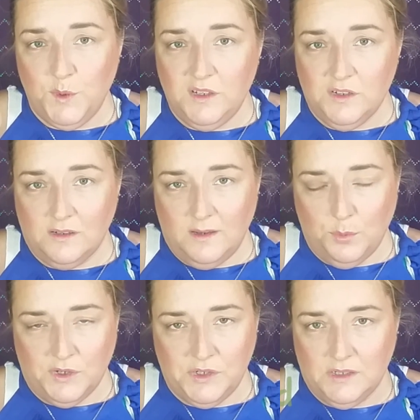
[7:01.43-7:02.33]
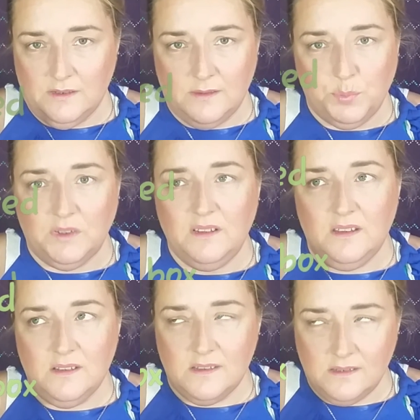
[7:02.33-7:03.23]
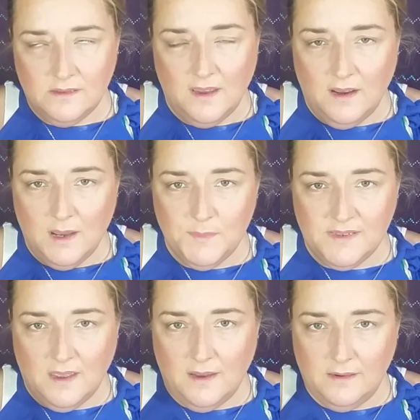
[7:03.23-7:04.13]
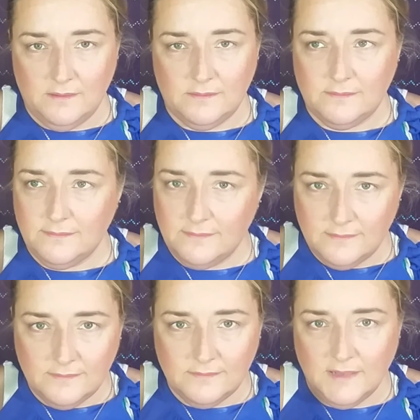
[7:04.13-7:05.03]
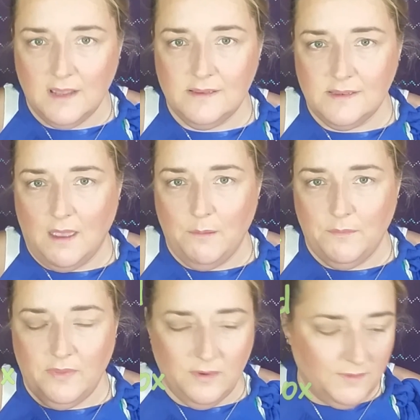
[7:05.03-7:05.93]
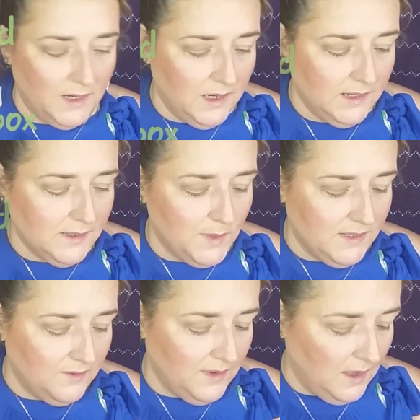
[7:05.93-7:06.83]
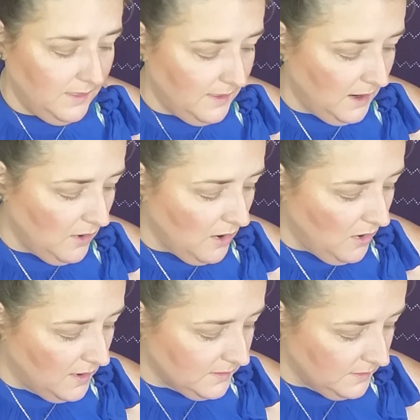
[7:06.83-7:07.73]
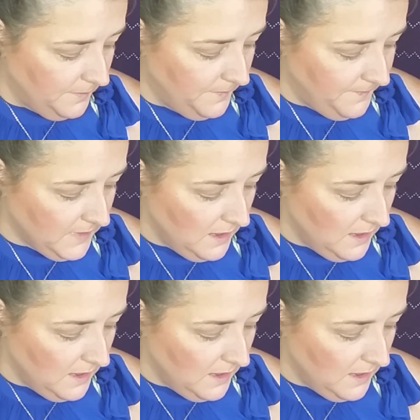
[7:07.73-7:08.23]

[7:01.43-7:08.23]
Beauty Junkie brushes, please, Amazon, get some. They're very inexpensive and they are awesome.